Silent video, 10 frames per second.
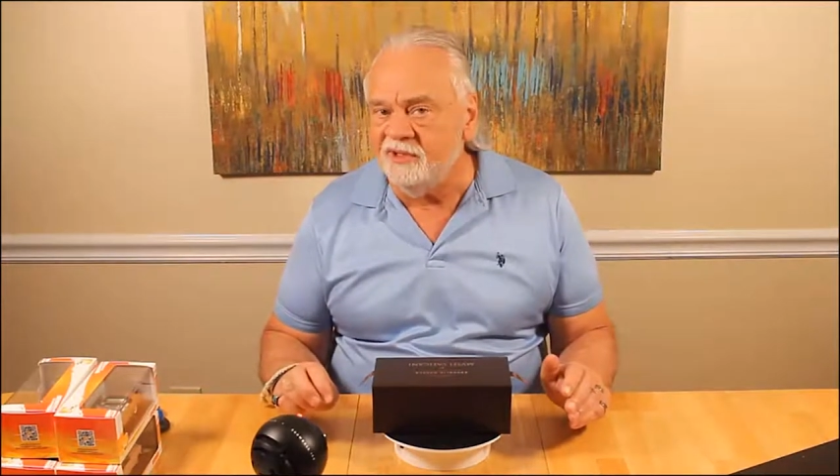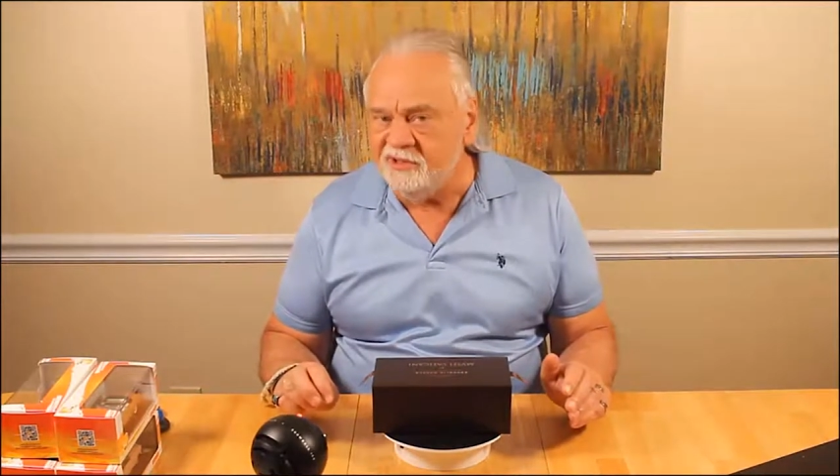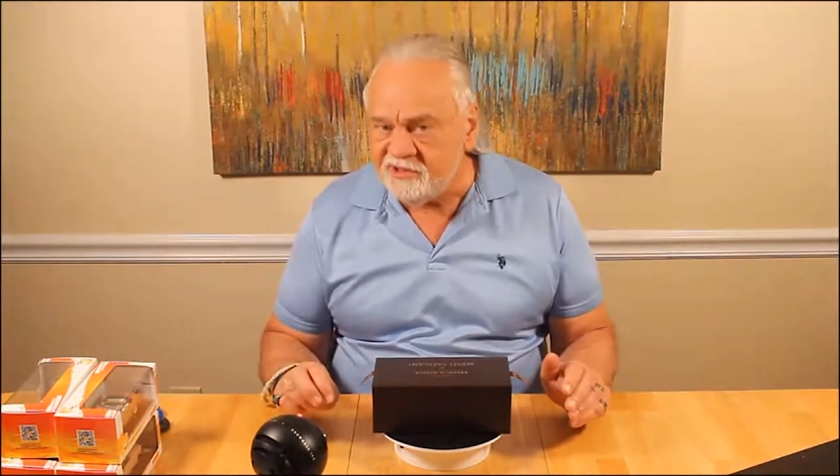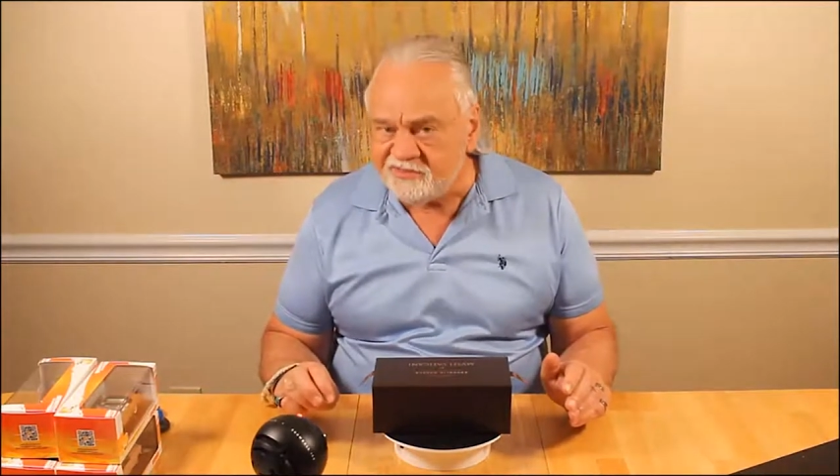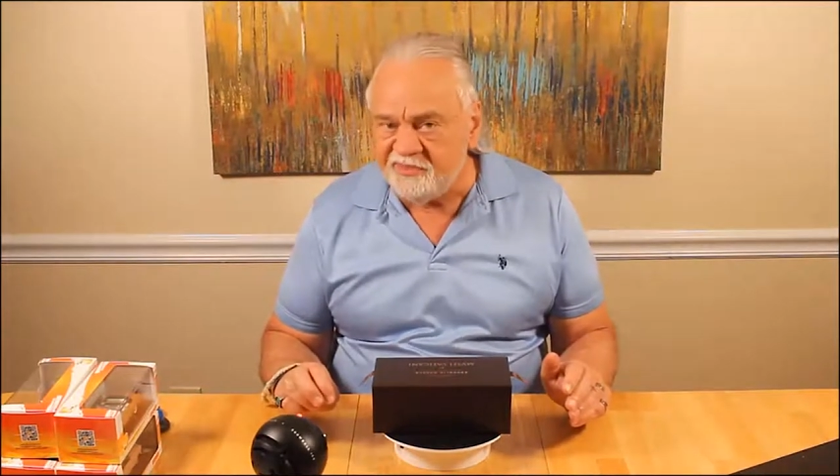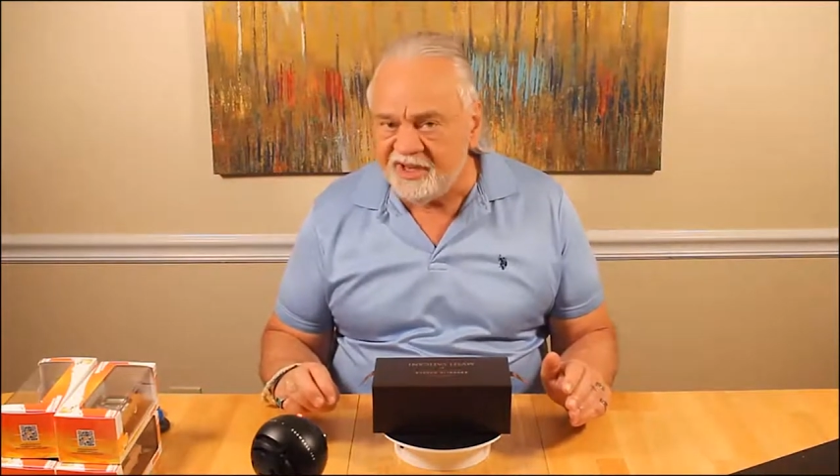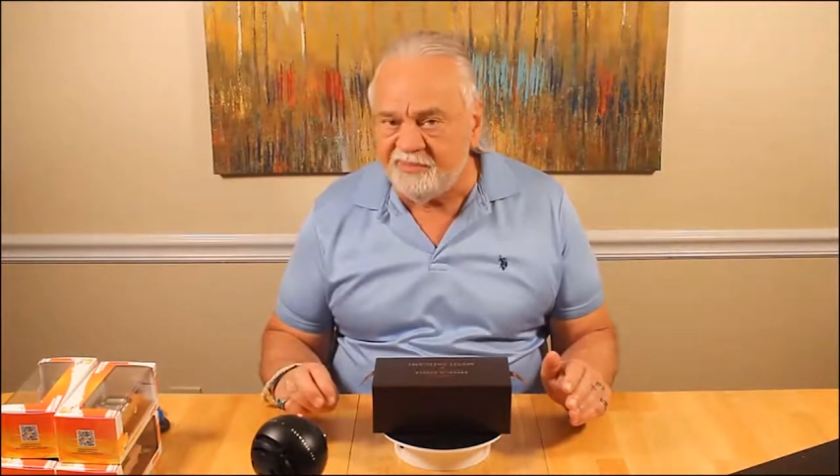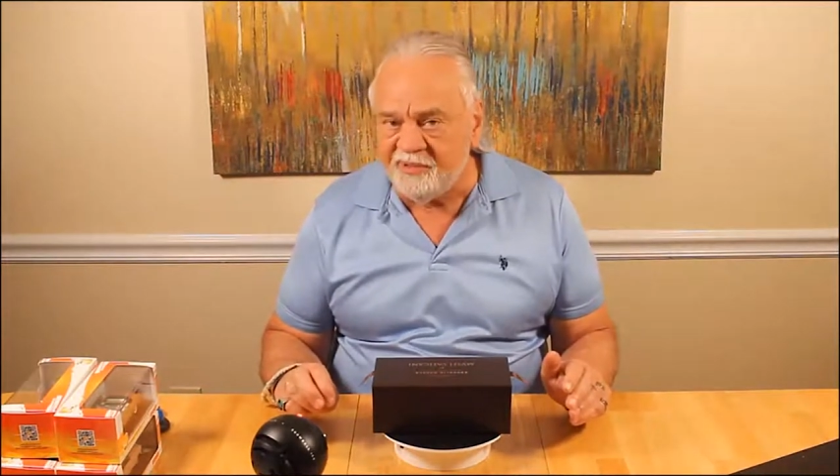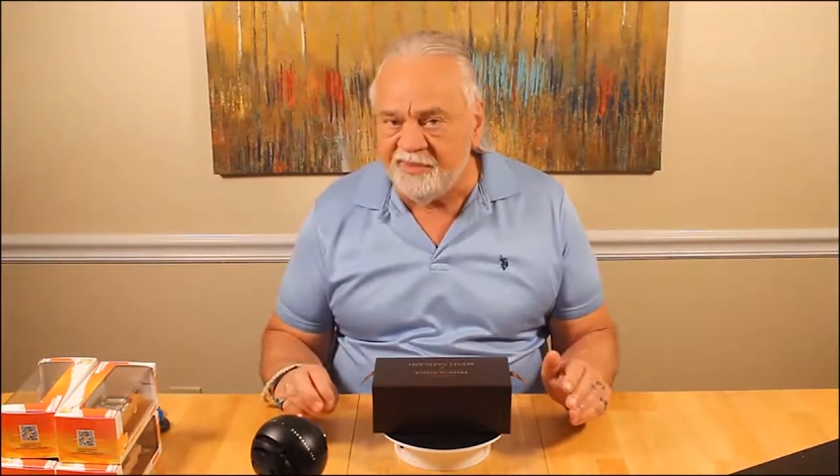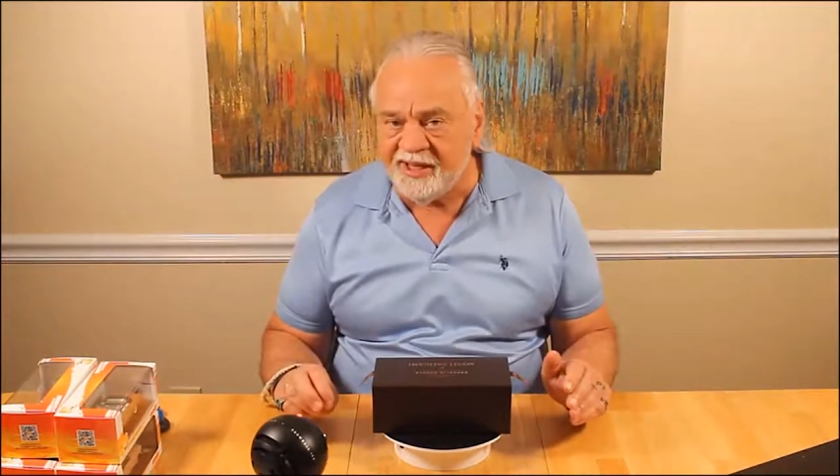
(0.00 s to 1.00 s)

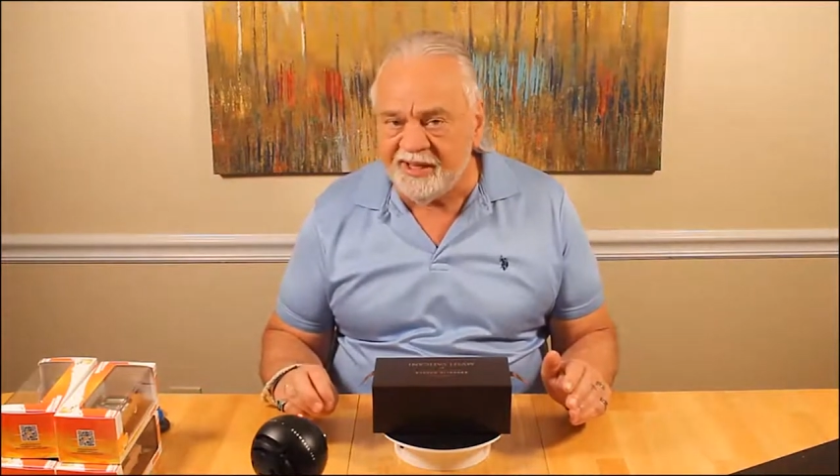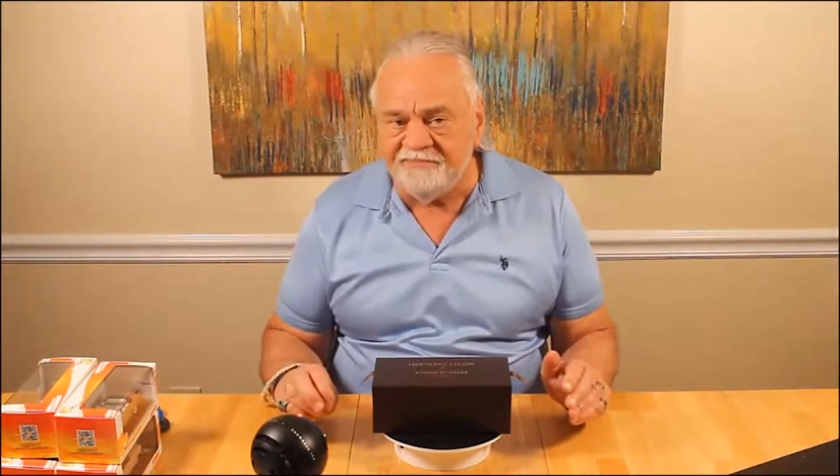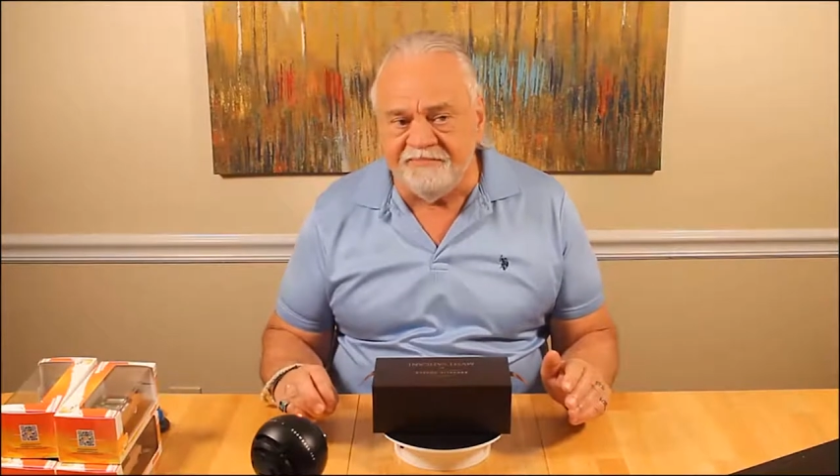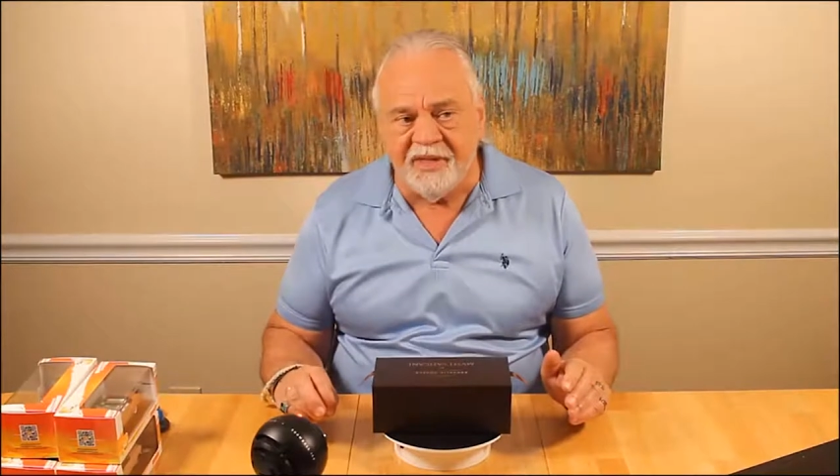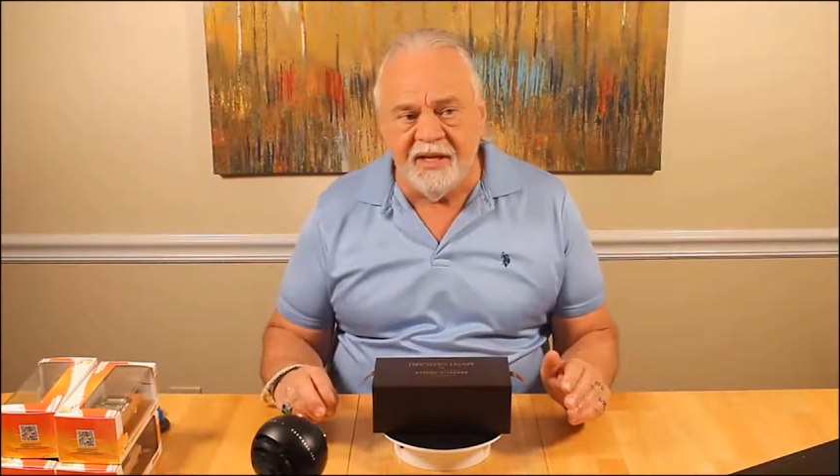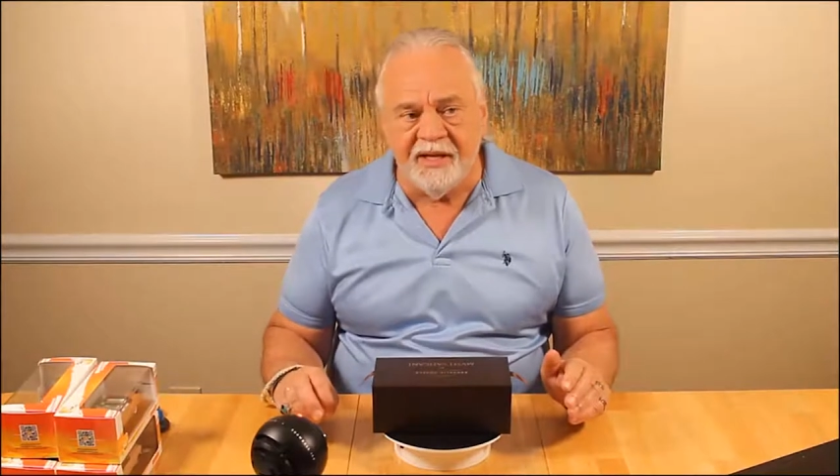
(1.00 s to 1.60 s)
newspaper man,